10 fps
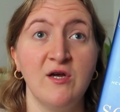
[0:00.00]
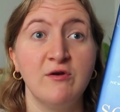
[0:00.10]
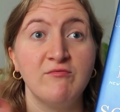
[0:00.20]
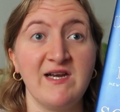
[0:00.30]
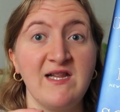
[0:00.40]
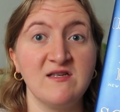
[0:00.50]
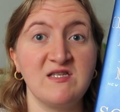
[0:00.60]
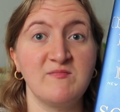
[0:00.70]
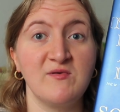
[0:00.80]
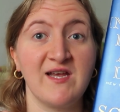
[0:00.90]
reading this
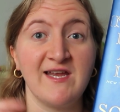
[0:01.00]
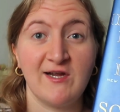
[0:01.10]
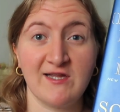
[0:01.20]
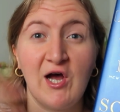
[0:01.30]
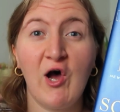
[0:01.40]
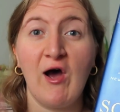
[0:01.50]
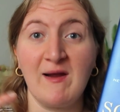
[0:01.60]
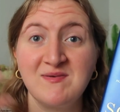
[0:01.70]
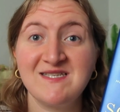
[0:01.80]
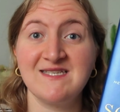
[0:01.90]
book in like the
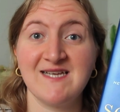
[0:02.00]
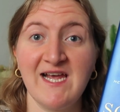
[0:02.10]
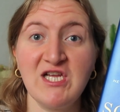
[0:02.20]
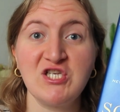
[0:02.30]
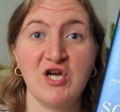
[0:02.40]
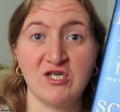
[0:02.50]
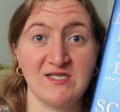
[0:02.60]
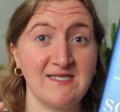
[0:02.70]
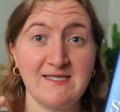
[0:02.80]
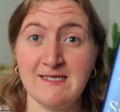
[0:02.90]
hype stage and I
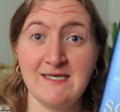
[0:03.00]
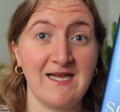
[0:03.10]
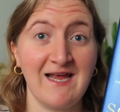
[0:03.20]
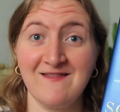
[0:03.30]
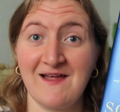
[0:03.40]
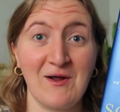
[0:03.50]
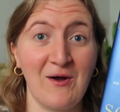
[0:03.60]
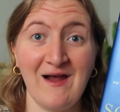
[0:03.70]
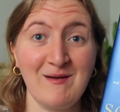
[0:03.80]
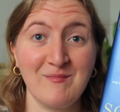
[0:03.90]
just didn't get that
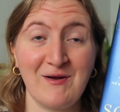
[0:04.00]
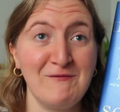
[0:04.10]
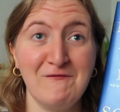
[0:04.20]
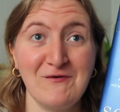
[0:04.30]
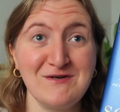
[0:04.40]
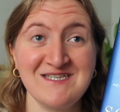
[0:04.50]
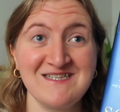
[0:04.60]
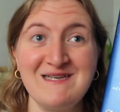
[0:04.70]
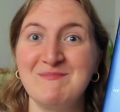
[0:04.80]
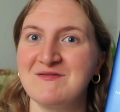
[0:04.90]
hype,
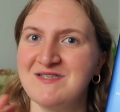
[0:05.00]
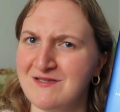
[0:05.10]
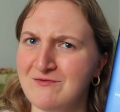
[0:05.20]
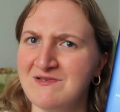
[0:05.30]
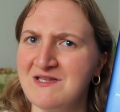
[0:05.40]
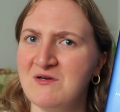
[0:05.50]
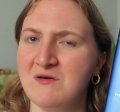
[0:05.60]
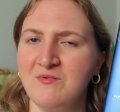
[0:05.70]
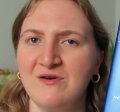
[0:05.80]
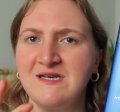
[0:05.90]
unfortunately, but it's still a really
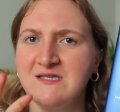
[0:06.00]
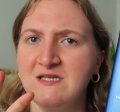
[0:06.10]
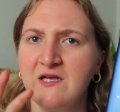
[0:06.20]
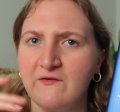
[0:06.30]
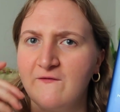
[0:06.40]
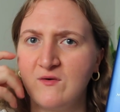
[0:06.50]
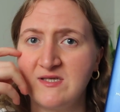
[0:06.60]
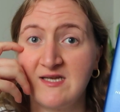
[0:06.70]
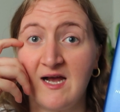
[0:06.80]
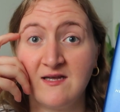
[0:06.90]
good book. I did give it 4
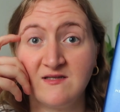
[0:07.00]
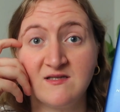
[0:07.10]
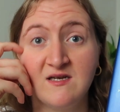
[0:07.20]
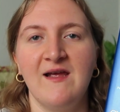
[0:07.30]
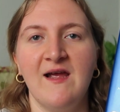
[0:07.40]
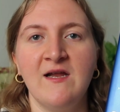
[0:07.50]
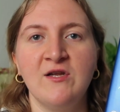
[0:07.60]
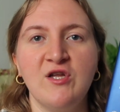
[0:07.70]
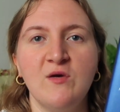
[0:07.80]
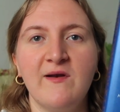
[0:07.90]
stars. And
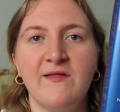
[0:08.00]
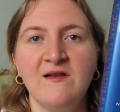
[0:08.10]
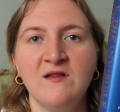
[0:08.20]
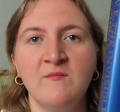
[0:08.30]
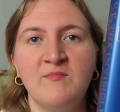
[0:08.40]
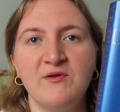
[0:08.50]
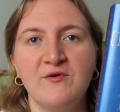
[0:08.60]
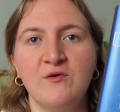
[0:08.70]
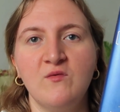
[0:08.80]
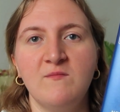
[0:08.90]
you would think the
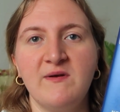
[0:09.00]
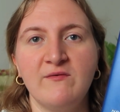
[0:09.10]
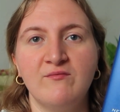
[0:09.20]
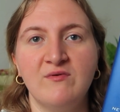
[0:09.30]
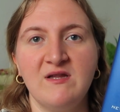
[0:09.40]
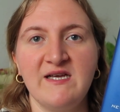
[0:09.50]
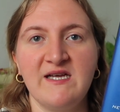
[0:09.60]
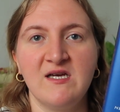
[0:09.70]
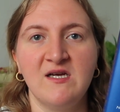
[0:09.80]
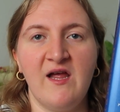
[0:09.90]
blue would be
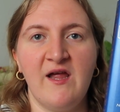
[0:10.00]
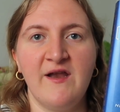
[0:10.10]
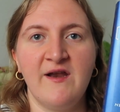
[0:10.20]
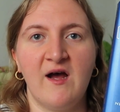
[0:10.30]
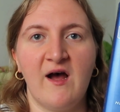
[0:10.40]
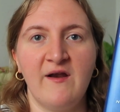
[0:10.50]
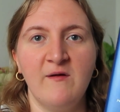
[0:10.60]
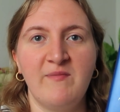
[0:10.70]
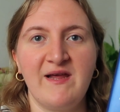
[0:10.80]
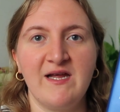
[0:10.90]
really an
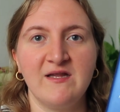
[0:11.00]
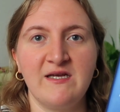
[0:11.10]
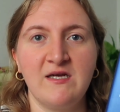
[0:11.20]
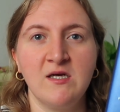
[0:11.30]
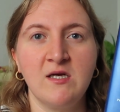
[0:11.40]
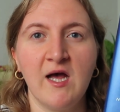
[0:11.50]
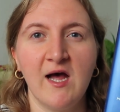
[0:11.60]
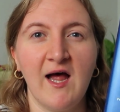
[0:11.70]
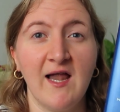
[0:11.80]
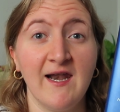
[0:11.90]
unappealing
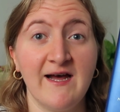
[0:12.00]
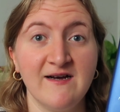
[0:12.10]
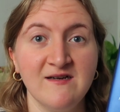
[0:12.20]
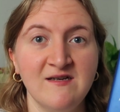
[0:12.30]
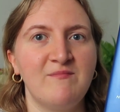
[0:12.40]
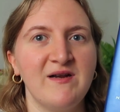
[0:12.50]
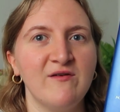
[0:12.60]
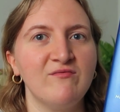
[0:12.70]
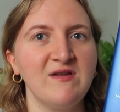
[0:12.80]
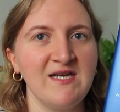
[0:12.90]
color, but it
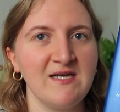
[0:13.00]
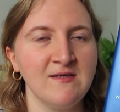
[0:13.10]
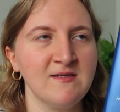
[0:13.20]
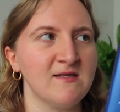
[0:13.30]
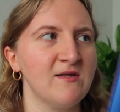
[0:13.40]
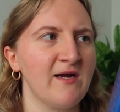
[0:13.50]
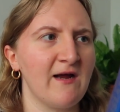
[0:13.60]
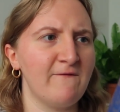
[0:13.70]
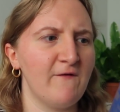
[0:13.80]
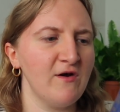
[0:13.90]
really isn't. Like
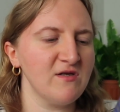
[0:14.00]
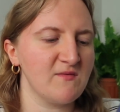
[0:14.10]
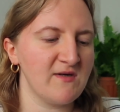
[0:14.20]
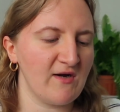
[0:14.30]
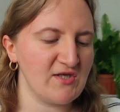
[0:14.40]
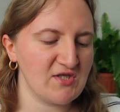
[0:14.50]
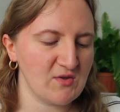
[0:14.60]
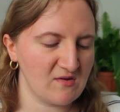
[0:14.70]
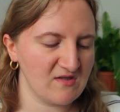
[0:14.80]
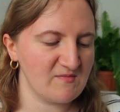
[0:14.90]
at first when I
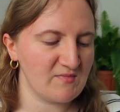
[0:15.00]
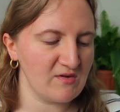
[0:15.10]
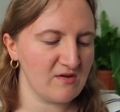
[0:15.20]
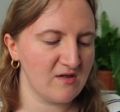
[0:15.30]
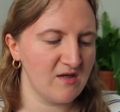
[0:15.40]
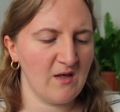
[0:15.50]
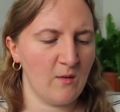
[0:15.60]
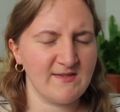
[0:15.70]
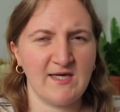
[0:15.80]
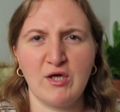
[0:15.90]
saw this book, I
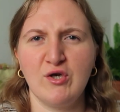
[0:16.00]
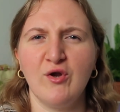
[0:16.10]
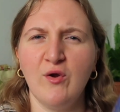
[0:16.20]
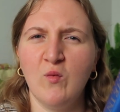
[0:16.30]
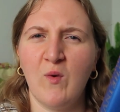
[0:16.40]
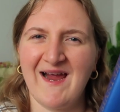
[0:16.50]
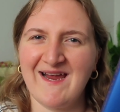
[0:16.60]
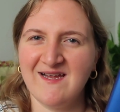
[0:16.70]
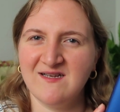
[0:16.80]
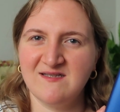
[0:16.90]
was like, no
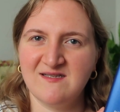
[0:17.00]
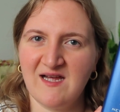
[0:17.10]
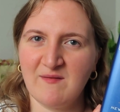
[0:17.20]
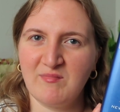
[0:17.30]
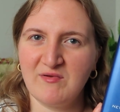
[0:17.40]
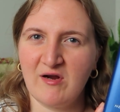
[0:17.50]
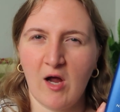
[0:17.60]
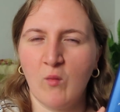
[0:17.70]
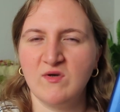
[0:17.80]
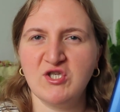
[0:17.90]
way is that blue.
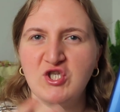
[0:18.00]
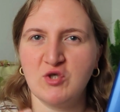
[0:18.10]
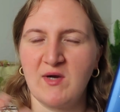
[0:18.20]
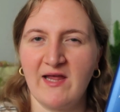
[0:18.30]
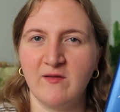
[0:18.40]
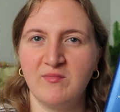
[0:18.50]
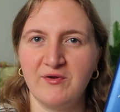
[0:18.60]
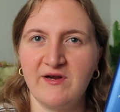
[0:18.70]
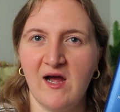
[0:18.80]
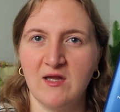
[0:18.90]
I wasn't sure how the
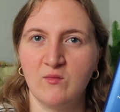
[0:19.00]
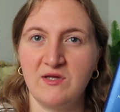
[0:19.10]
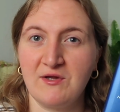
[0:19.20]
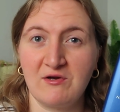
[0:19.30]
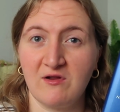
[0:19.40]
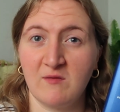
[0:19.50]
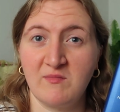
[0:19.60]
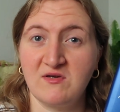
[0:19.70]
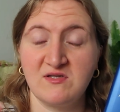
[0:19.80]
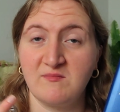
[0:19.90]
blue color would look like
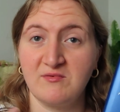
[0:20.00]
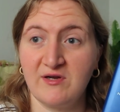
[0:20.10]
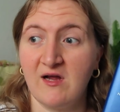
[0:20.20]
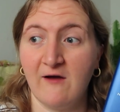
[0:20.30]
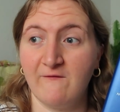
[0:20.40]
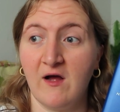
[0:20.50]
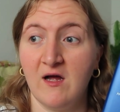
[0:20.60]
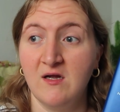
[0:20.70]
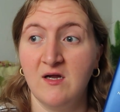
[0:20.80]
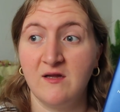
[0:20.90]
because the blue cover
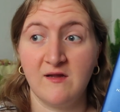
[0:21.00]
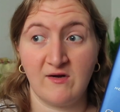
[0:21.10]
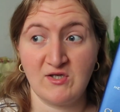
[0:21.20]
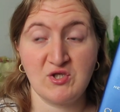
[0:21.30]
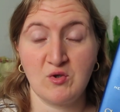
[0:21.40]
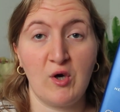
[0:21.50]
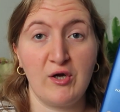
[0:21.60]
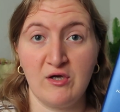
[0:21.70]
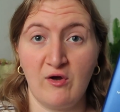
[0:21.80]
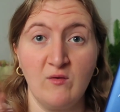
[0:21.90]
that I saw
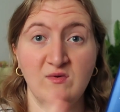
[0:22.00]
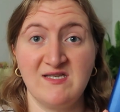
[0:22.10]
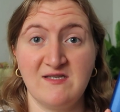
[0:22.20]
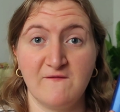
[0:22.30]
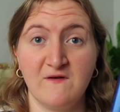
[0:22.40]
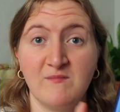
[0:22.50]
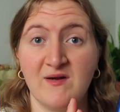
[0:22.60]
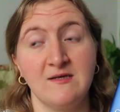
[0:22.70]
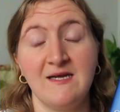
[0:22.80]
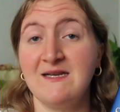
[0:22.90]
online was different,
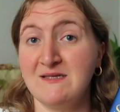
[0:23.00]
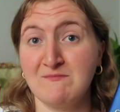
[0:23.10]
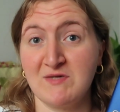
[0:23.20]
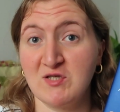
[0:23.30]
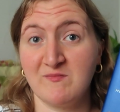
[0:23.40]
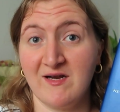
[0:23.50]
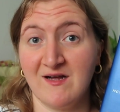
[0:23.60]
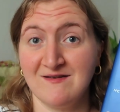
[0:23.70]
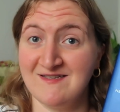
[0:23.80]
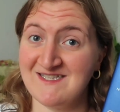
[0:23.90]
but it is much
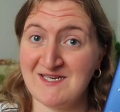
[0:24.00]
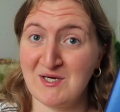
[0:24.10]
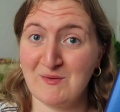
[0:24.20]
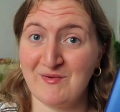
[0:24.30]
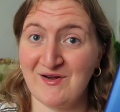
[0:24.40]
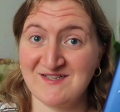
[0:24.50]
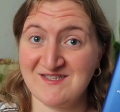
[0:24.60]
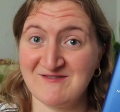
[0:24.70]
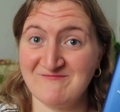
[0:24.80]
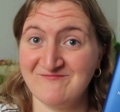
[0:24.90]
better seeing it in person.